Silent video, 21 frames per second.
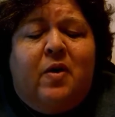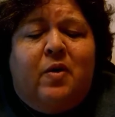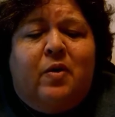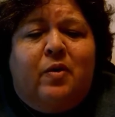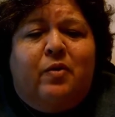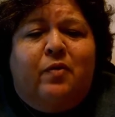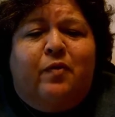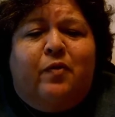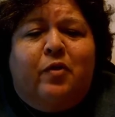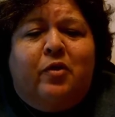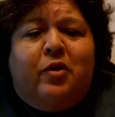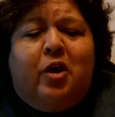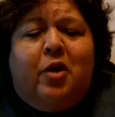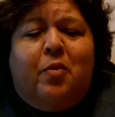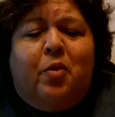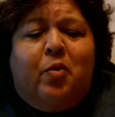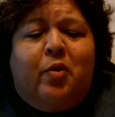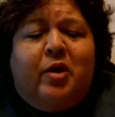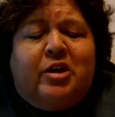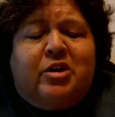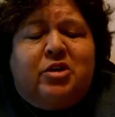for Global
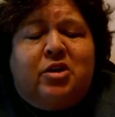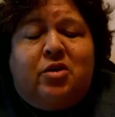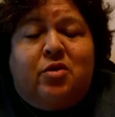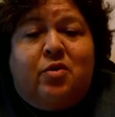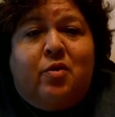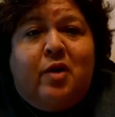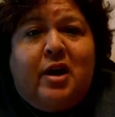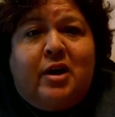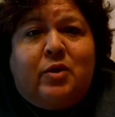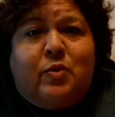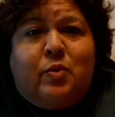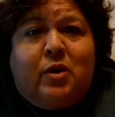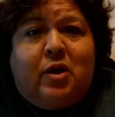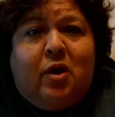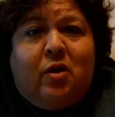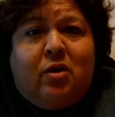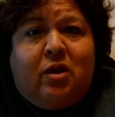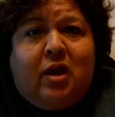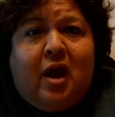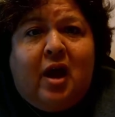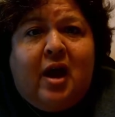Rescue Direct would go
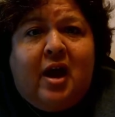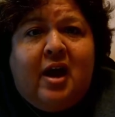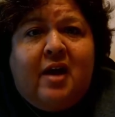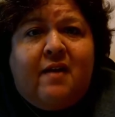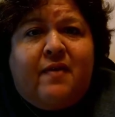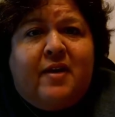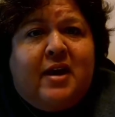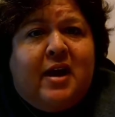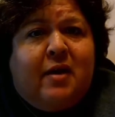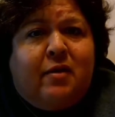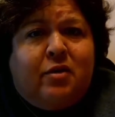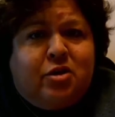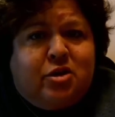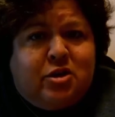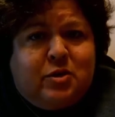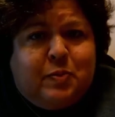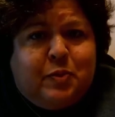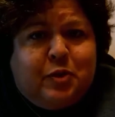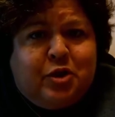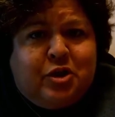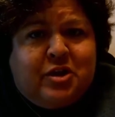live, and I will just
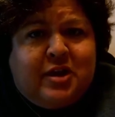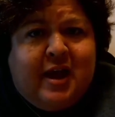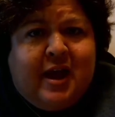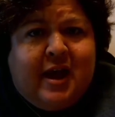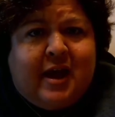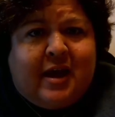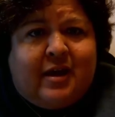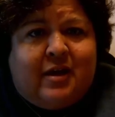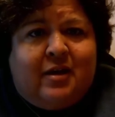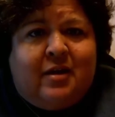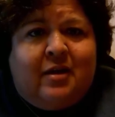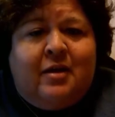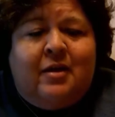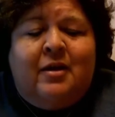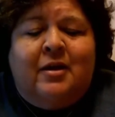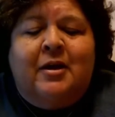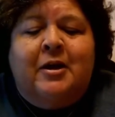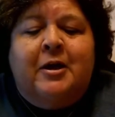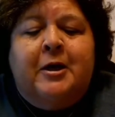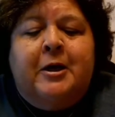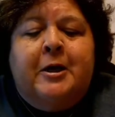push that.
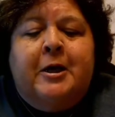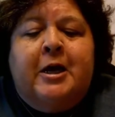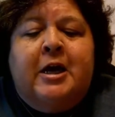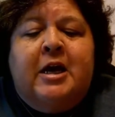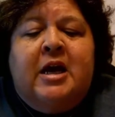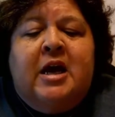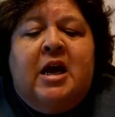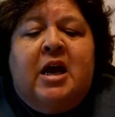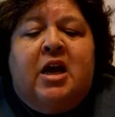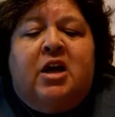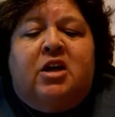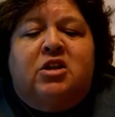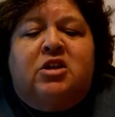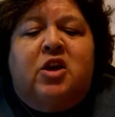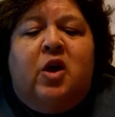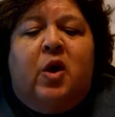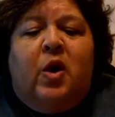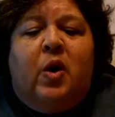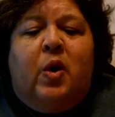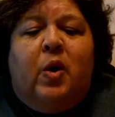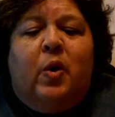
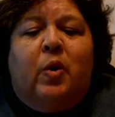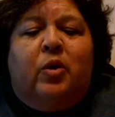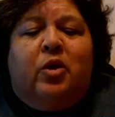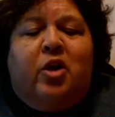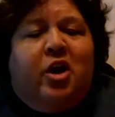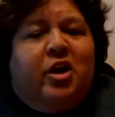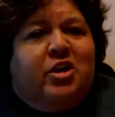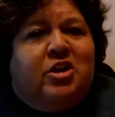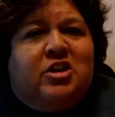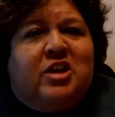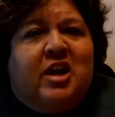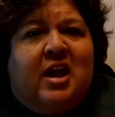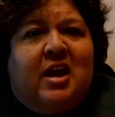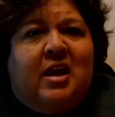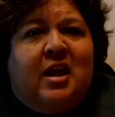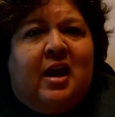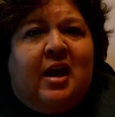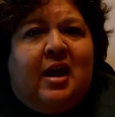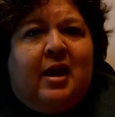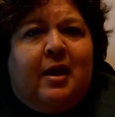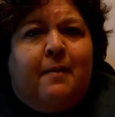So launch day
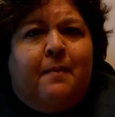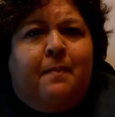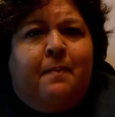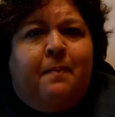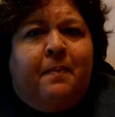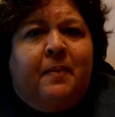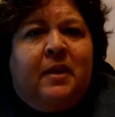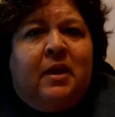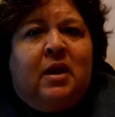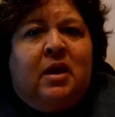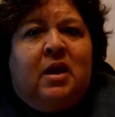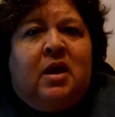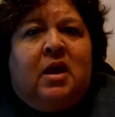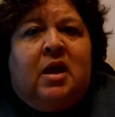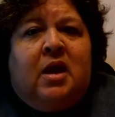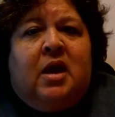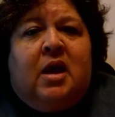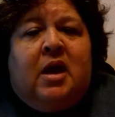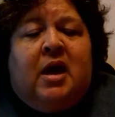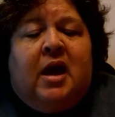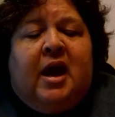came.
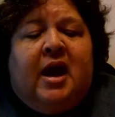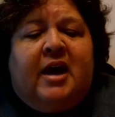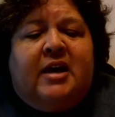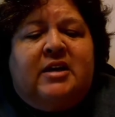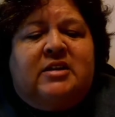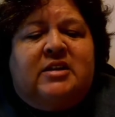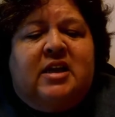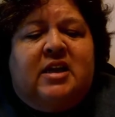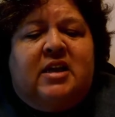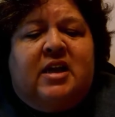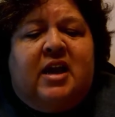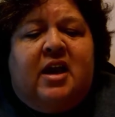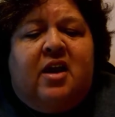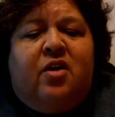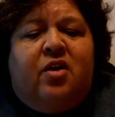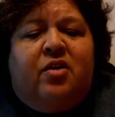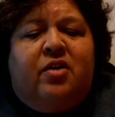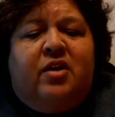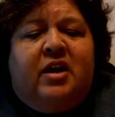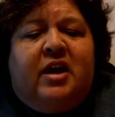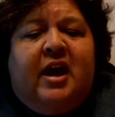I sat down on
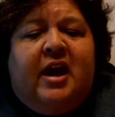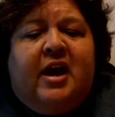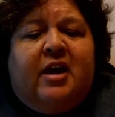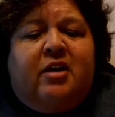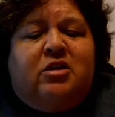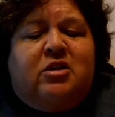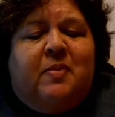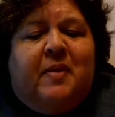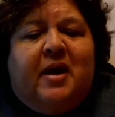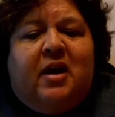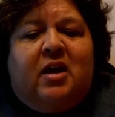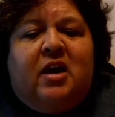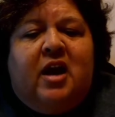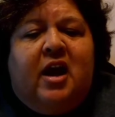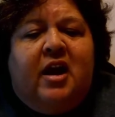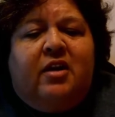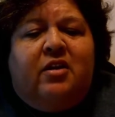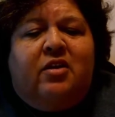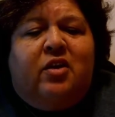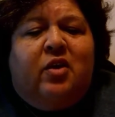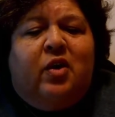the couch about
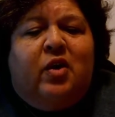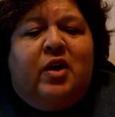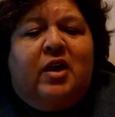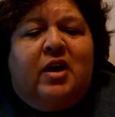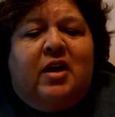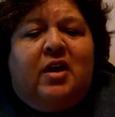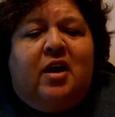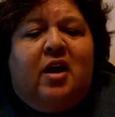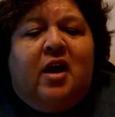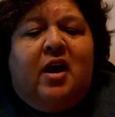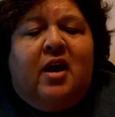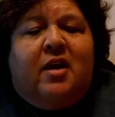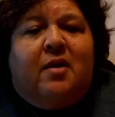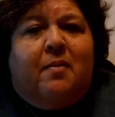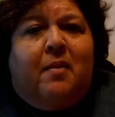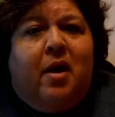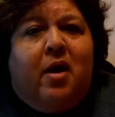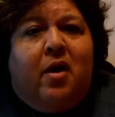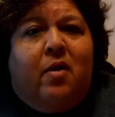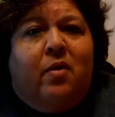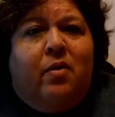9:30 at night in my
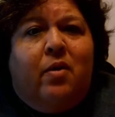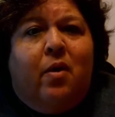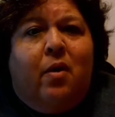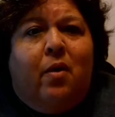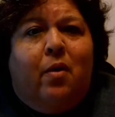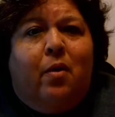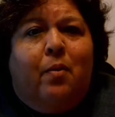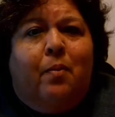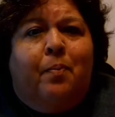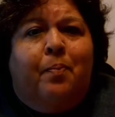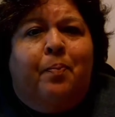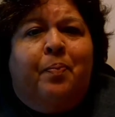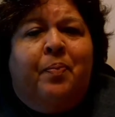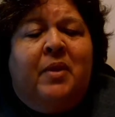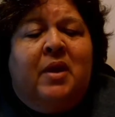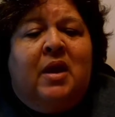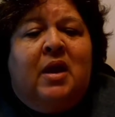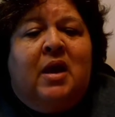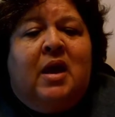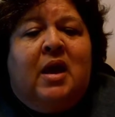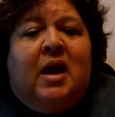own home,
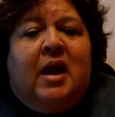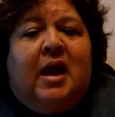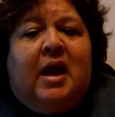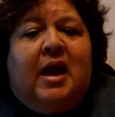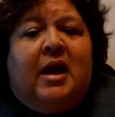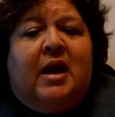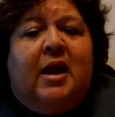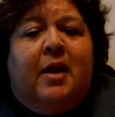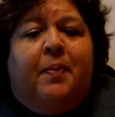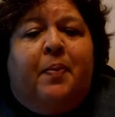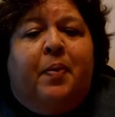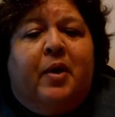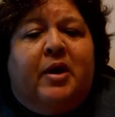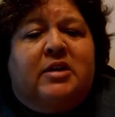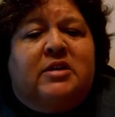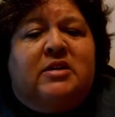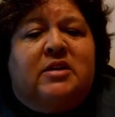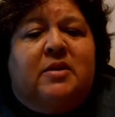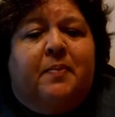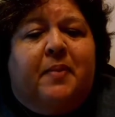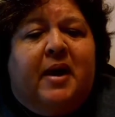and I pressed the
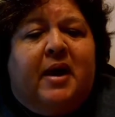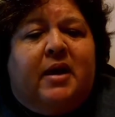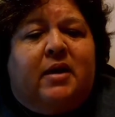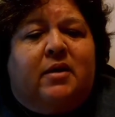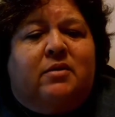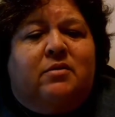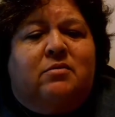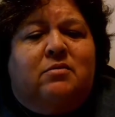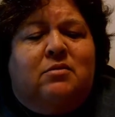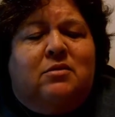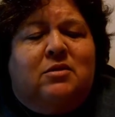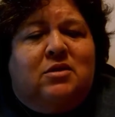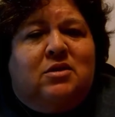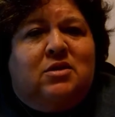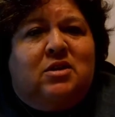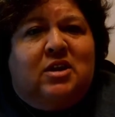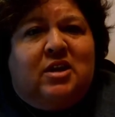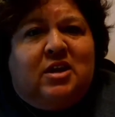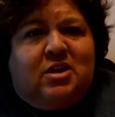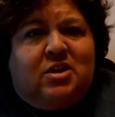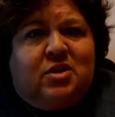button to
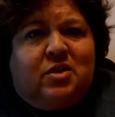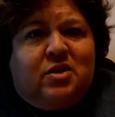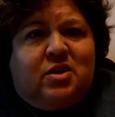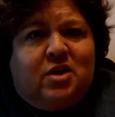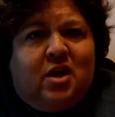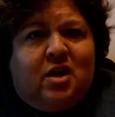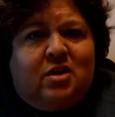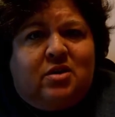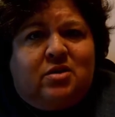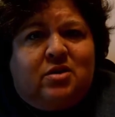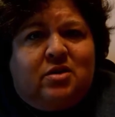get to a doctor.